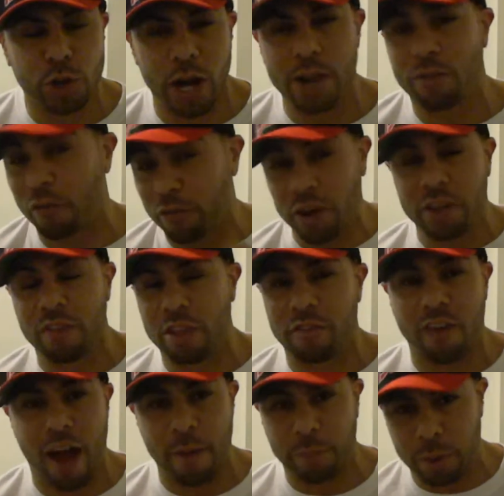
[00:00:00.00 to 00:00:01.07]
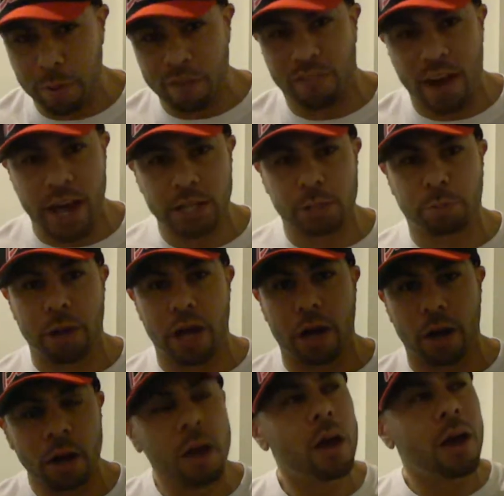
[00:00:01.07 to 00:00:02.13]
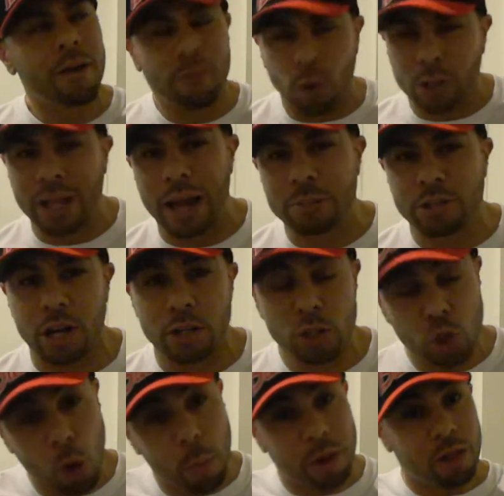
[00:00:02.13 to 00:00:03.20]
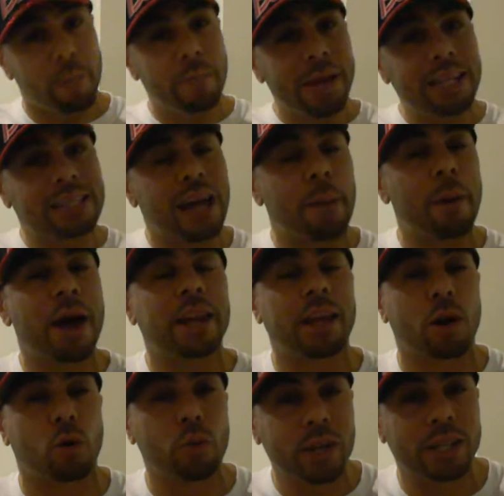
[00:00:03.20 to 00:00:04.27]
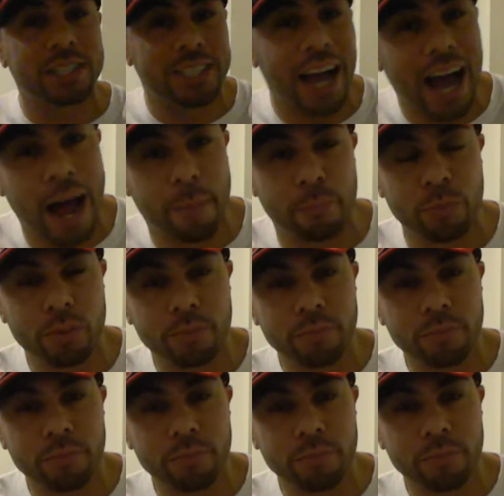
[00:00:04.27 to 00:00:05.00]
training for Freedom 55. I'm gonna be a financial planner, full-time starting soon. But in the meantime, I had to get a real job.